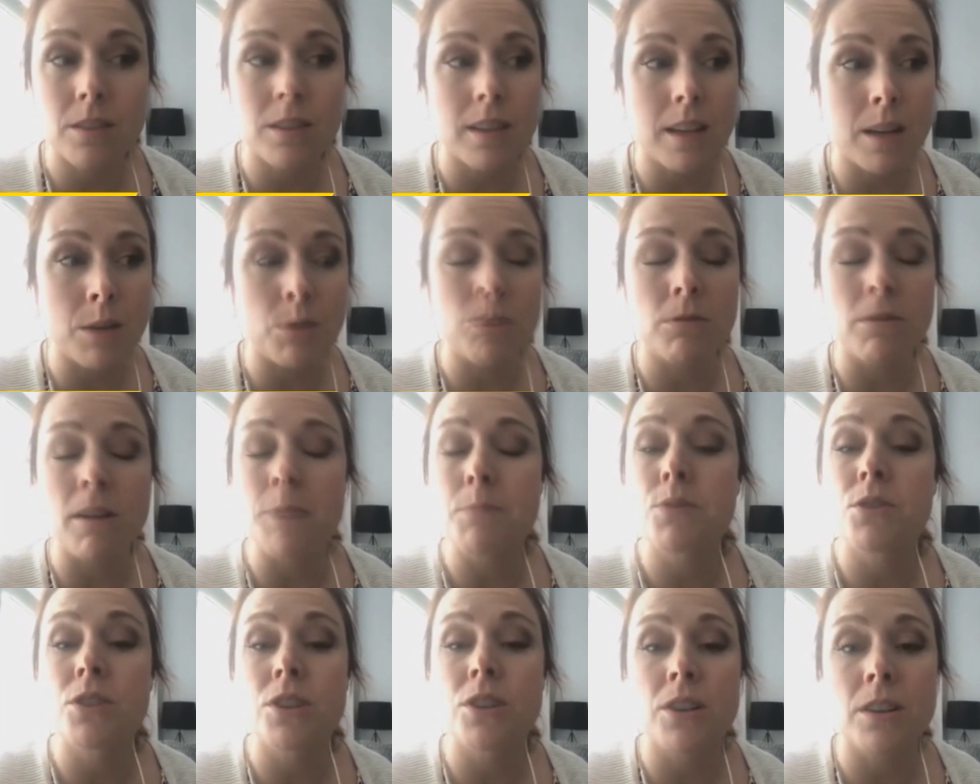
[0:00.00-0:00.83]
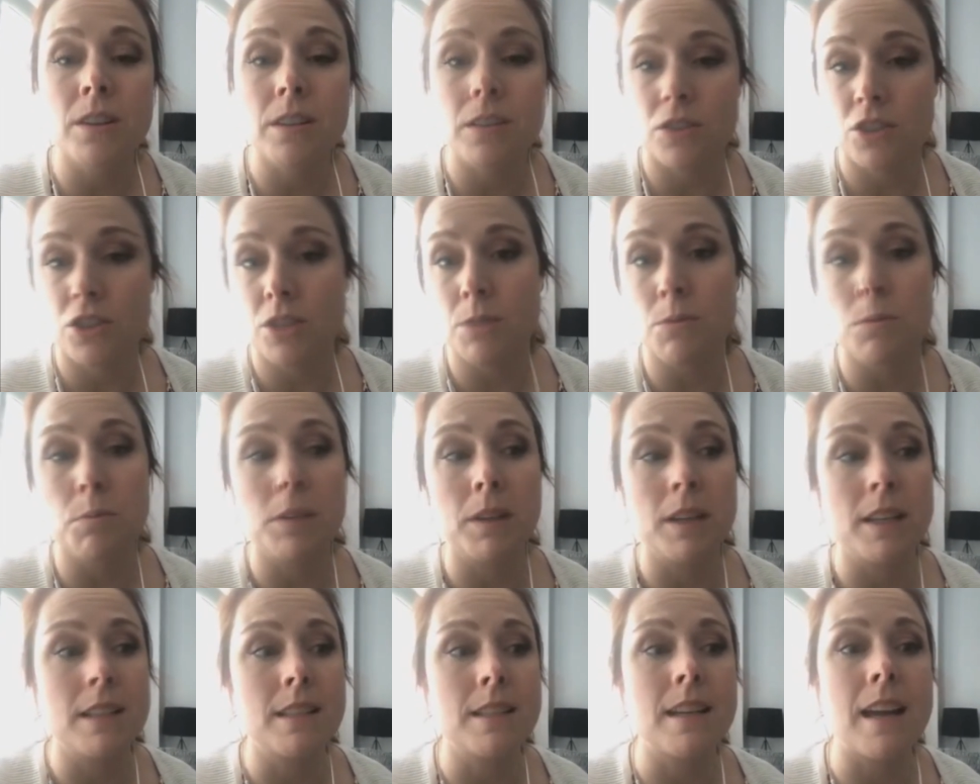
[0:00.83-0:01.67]
it will rupture, she will
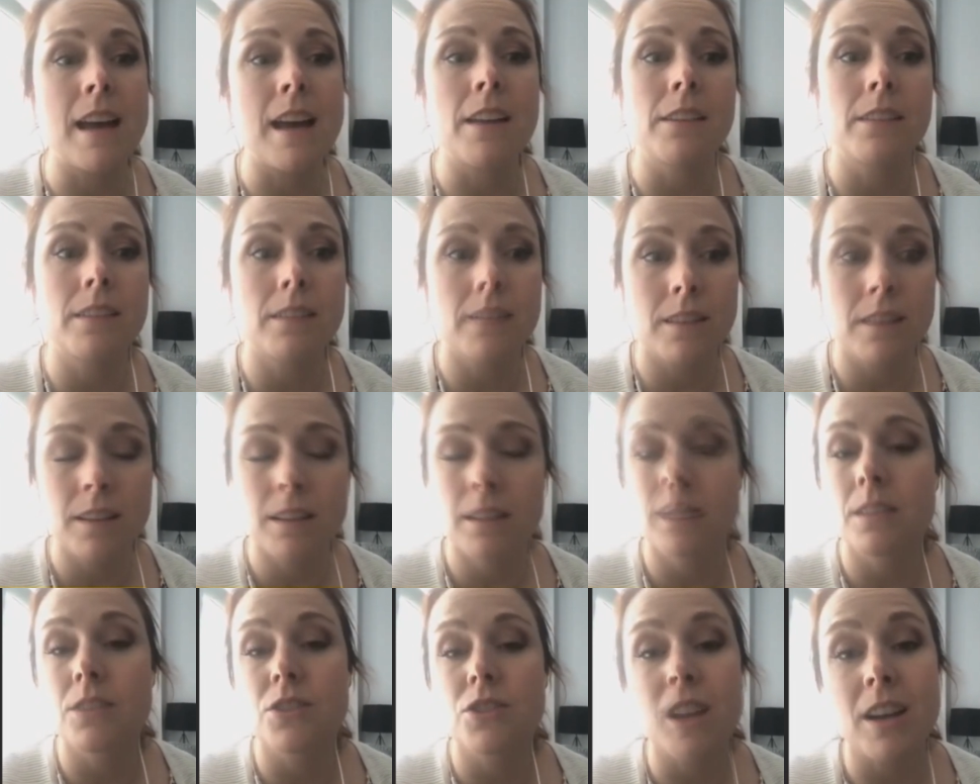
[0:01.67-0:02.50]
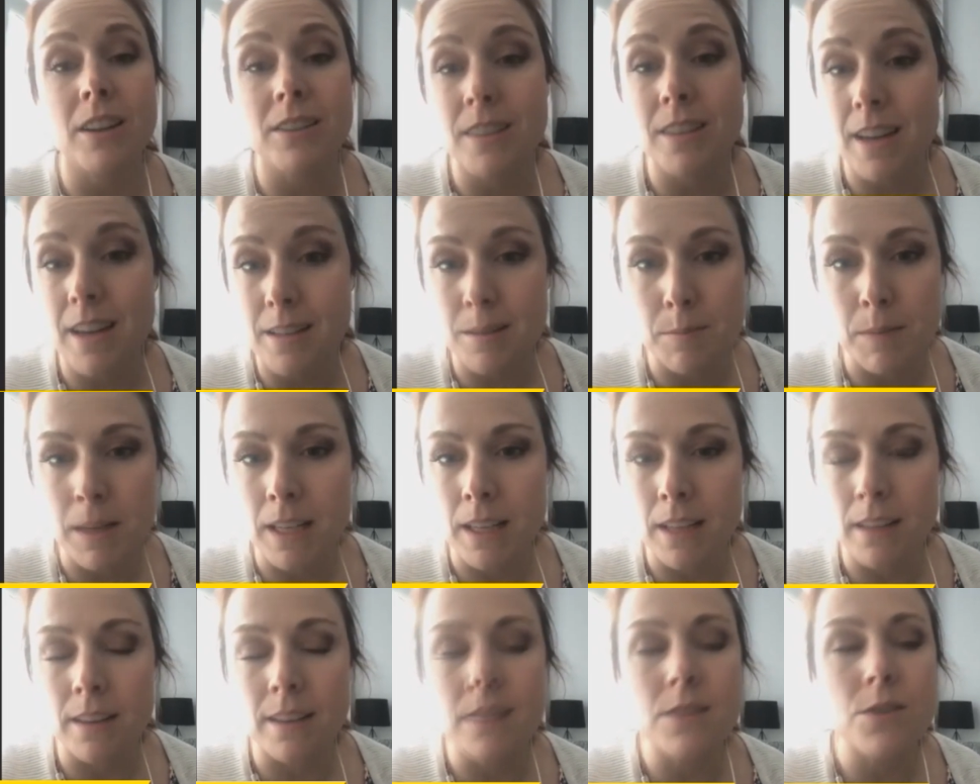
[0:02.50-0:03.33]
bleed to death, the child dies
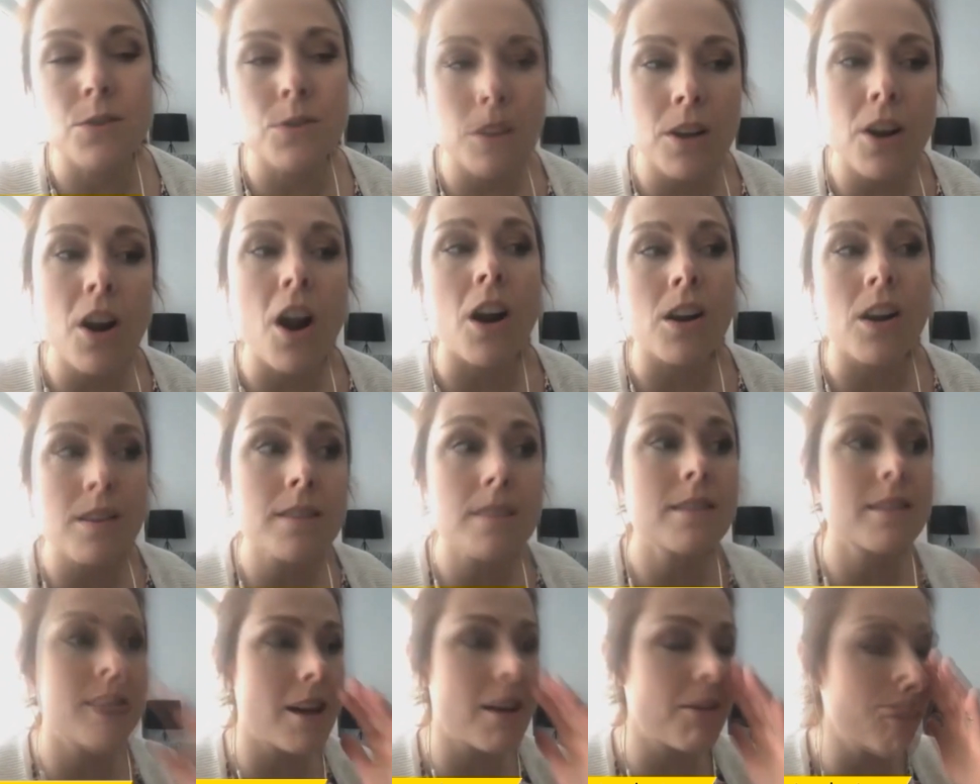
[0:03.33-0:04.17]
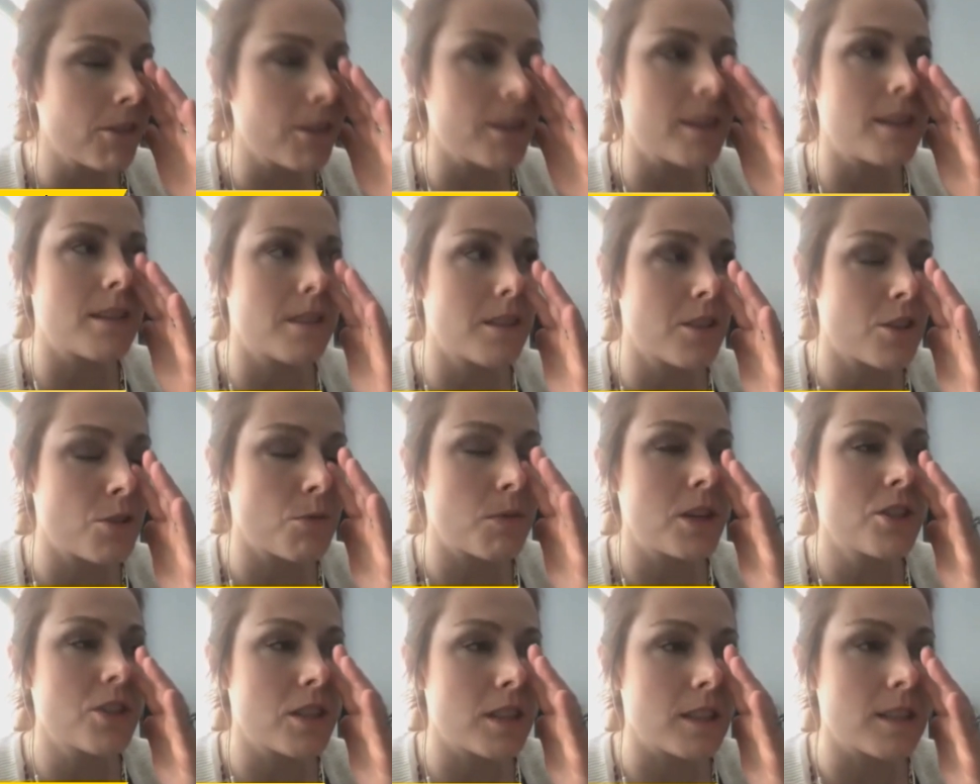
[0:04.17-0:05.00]
immediately. So there are definitely
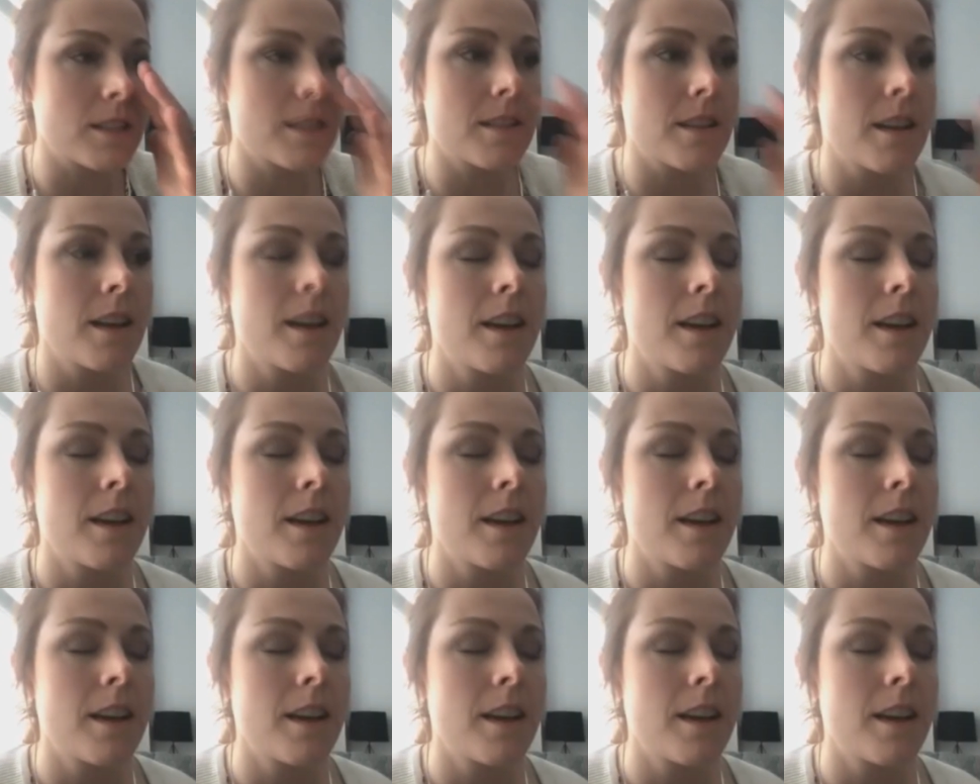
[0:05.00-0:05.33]
situations,